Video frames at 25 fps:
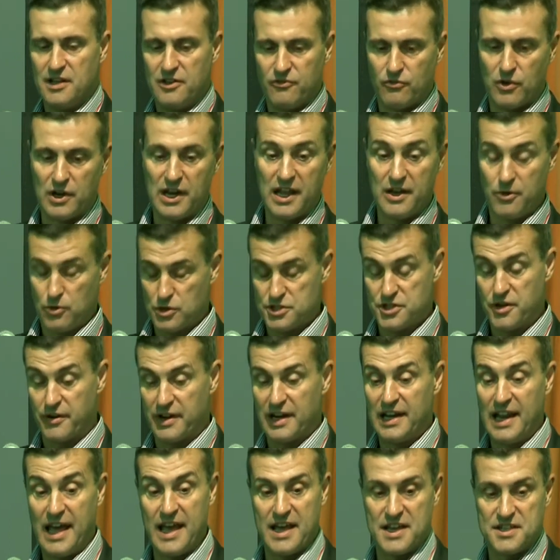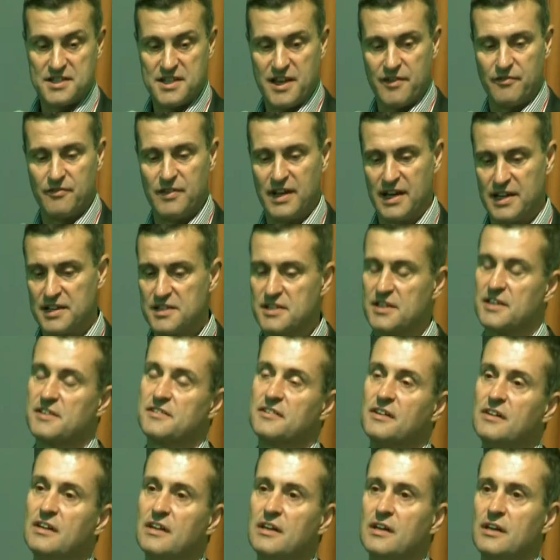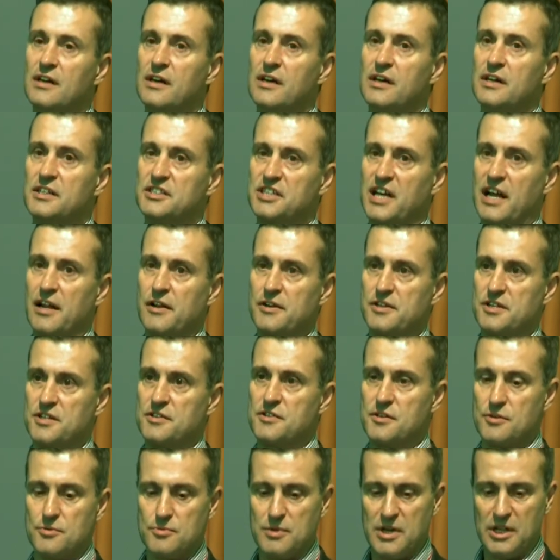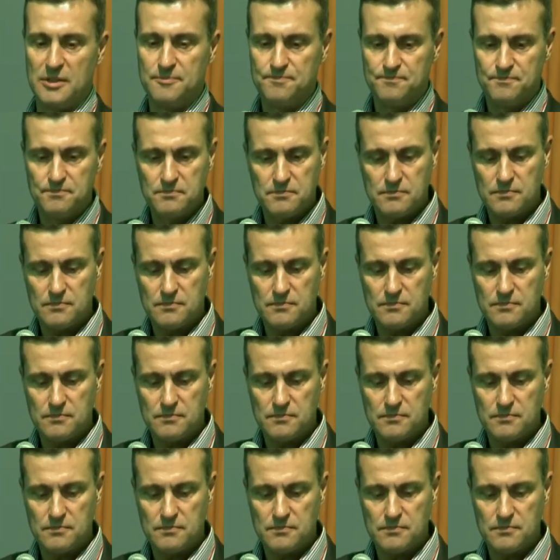layer 7 access challenges as well.